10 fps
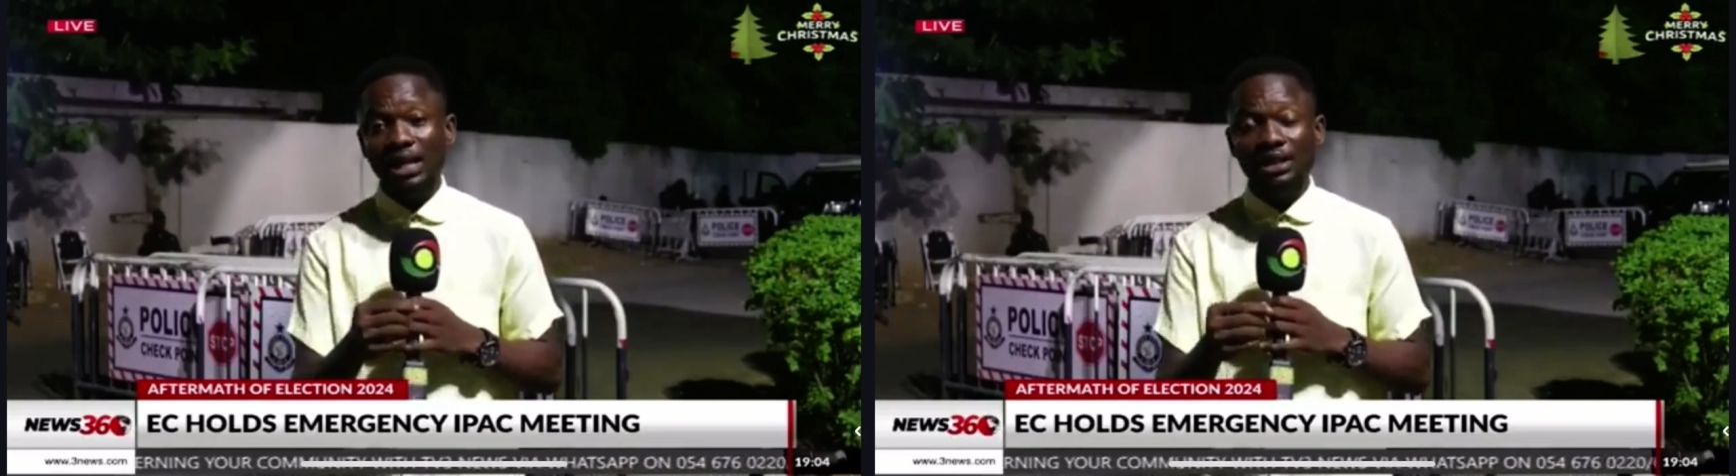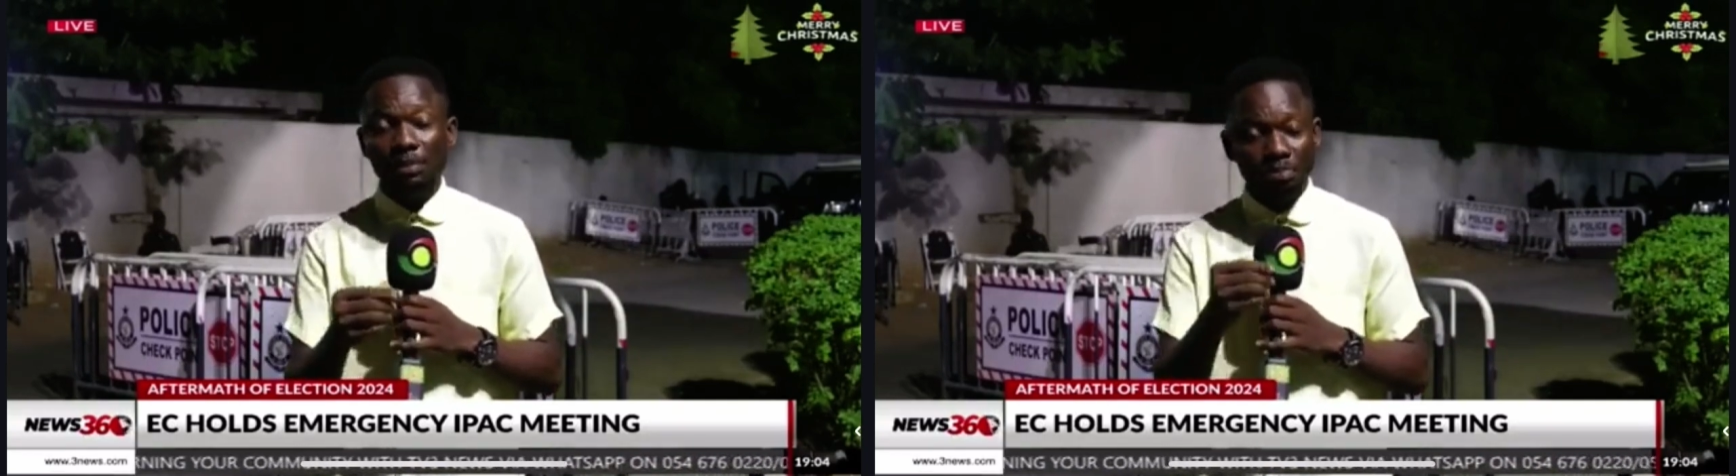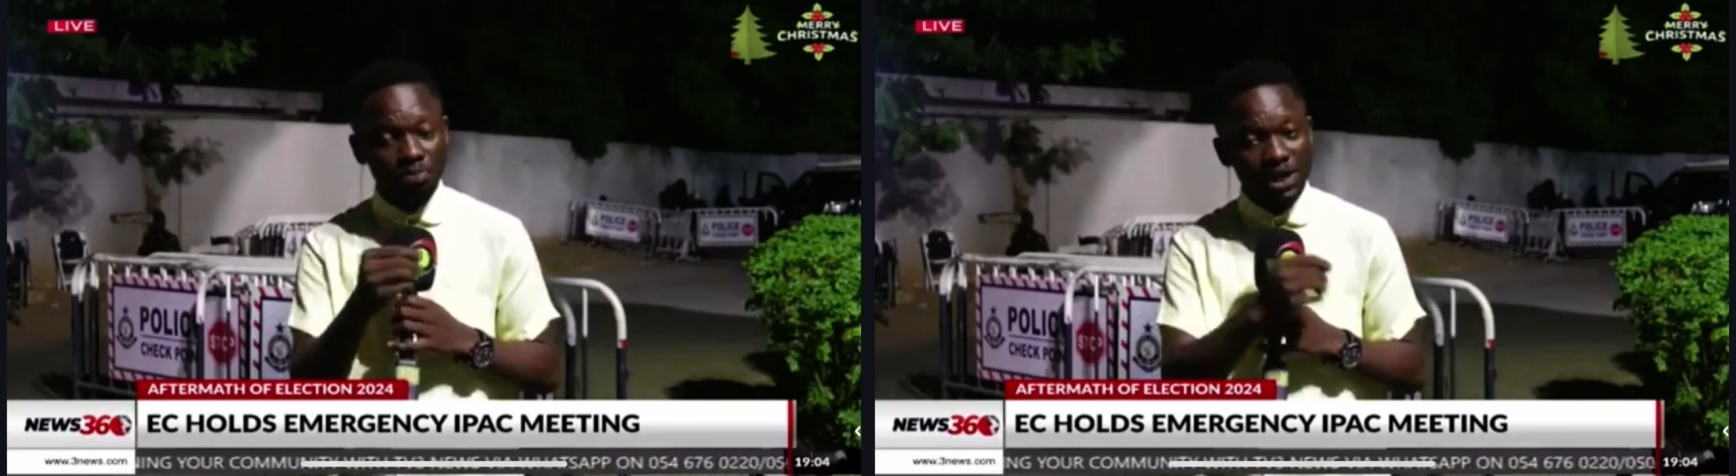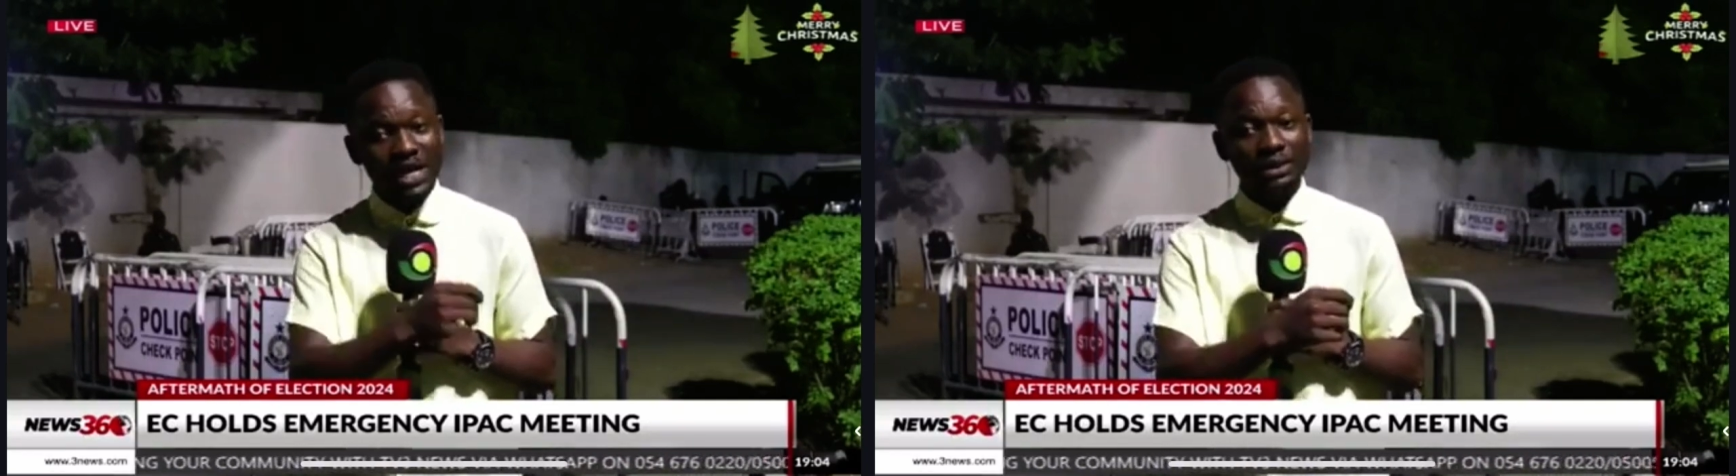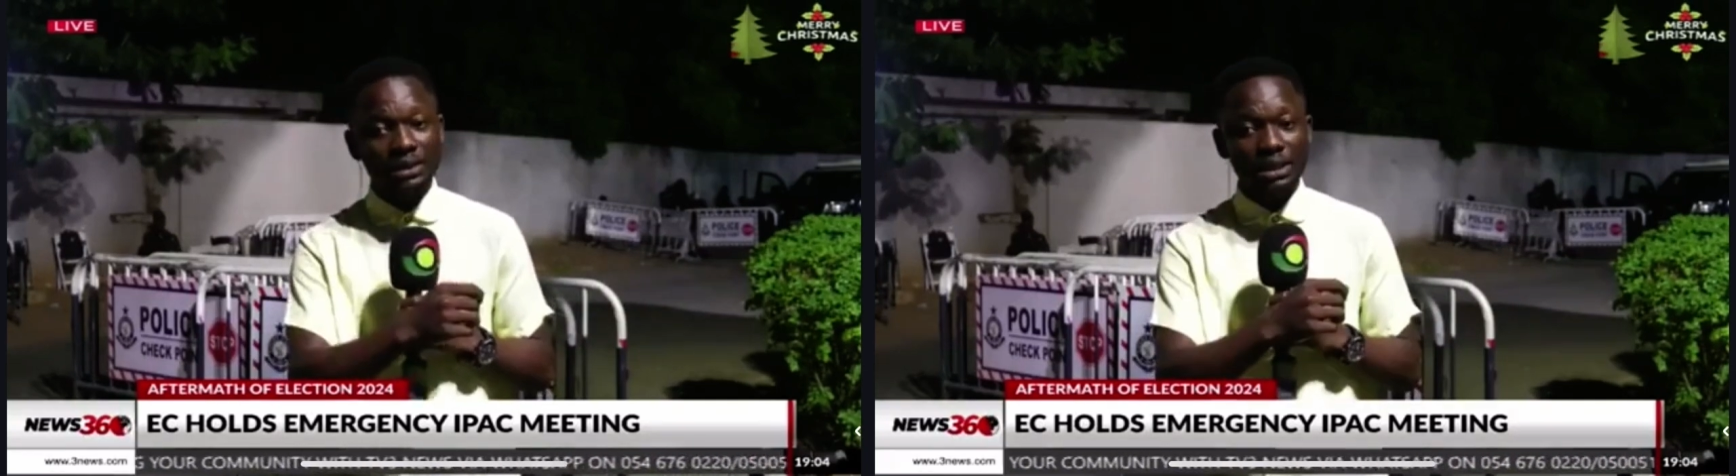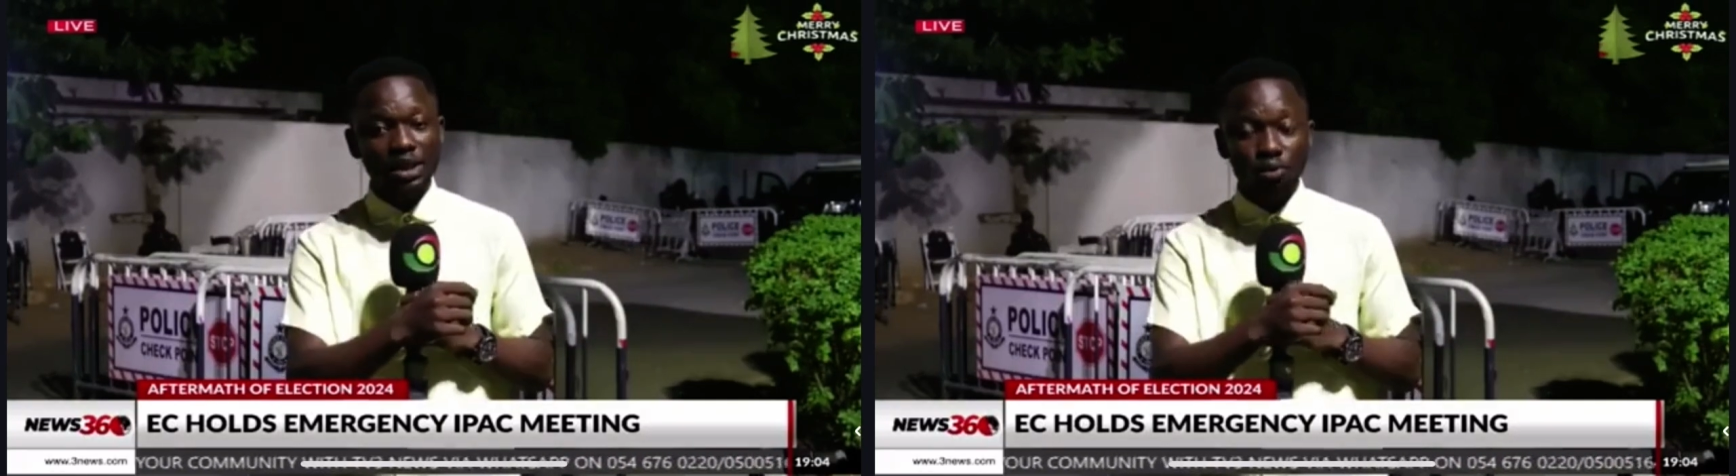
like the PNC,